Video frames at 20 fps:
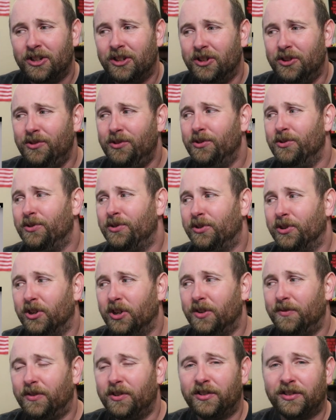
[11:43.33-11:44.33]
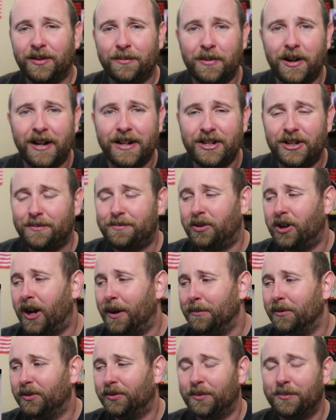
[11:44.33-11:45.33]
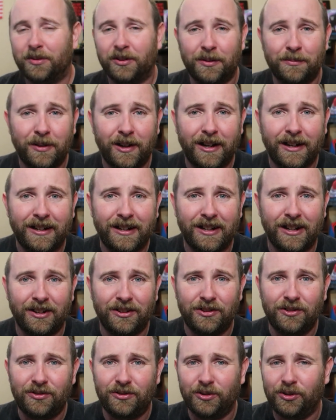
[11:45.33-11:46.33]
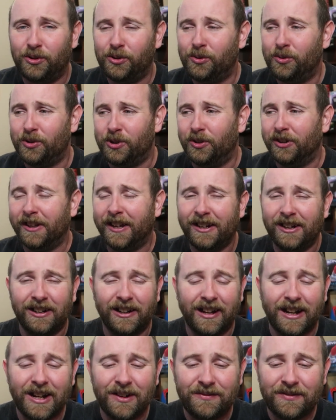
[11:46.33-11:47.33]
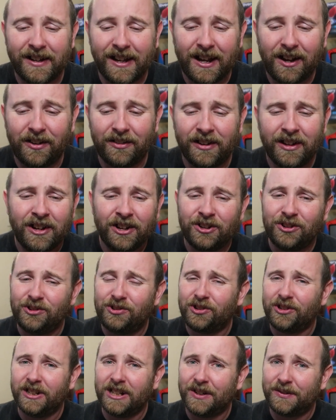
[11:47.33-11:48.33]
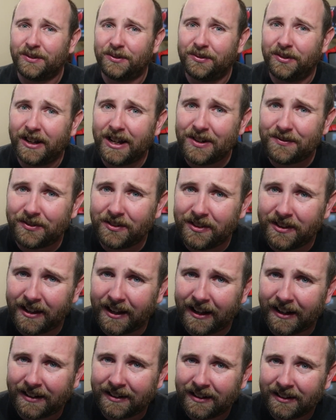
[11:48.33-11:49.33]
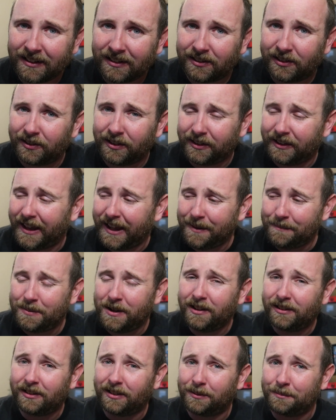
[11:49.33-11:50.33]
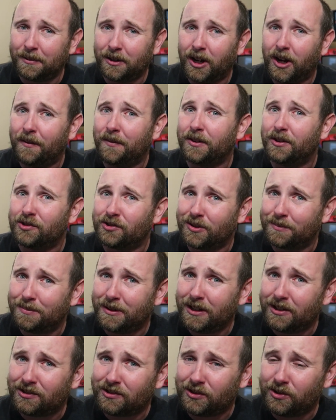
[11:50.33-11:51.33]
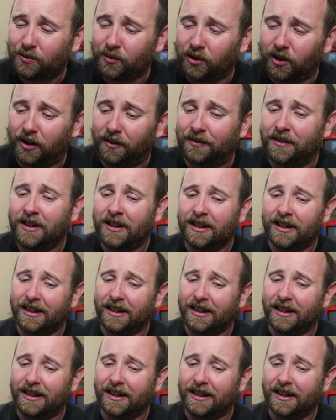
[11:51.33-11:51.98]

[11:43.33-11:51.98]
You do good for somebody, you're promised from somebody, and you lay your life down, you shouldn't have to fight for that. So that pisses me off, and it should piss you off.